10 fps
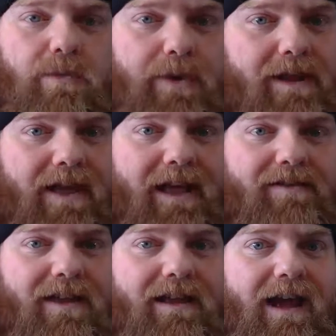
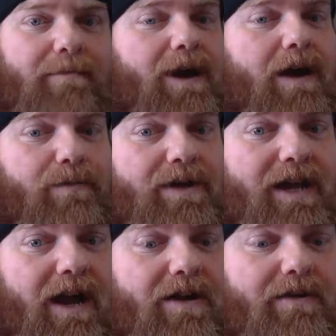Realizing I'm not
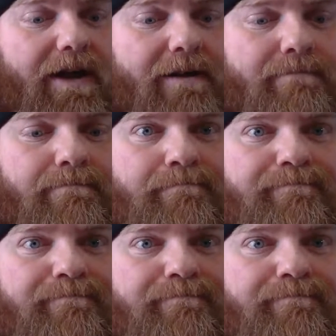really hungry.